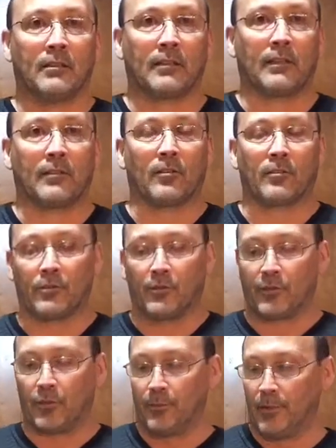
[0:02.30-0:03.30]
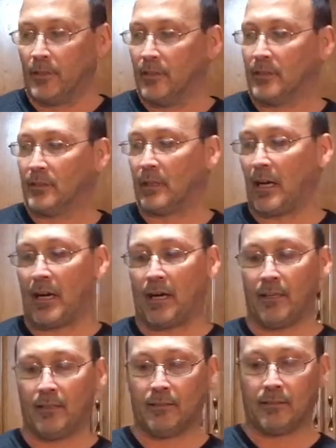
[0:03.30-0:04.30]
Okay, hello YouTube.
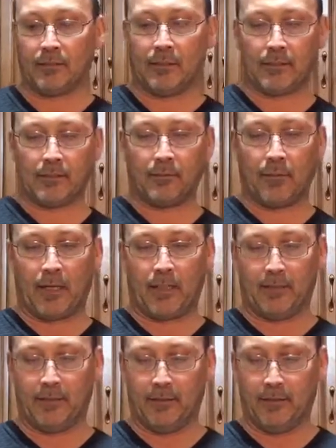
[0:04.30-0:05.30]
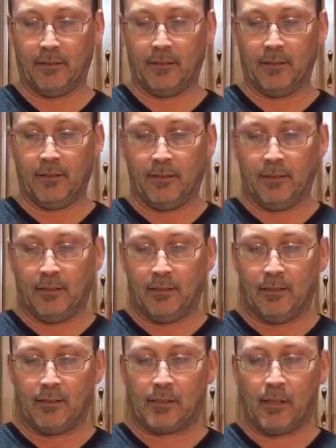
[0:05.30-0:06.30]
This is my
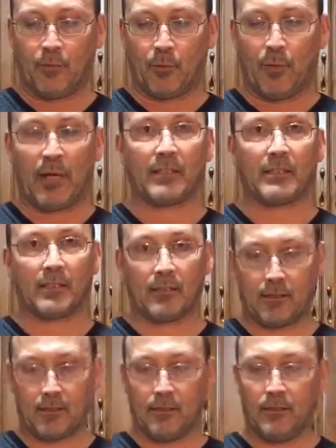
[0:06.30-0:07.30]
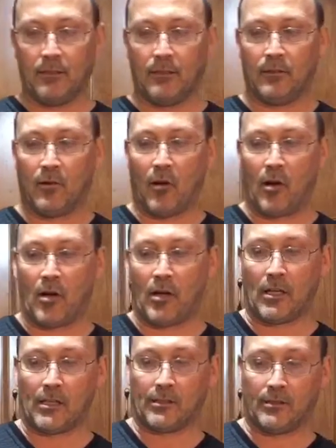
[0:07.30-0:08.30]
simple basics
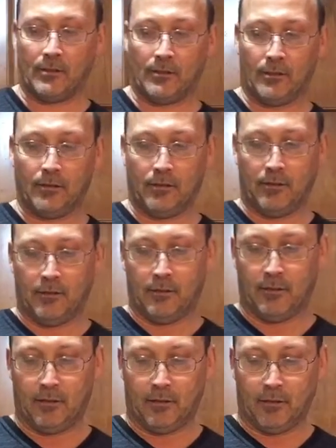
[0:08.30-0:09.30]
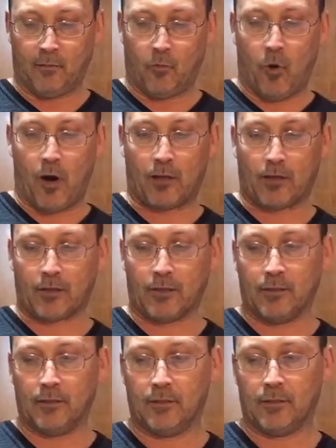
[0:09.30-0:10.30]
on
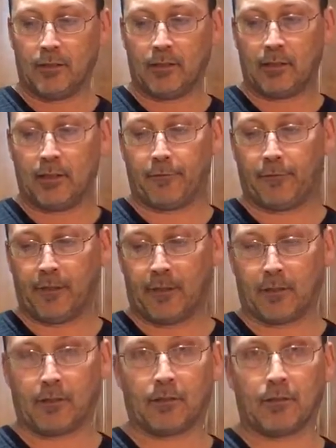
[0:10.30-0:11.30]
water kefir.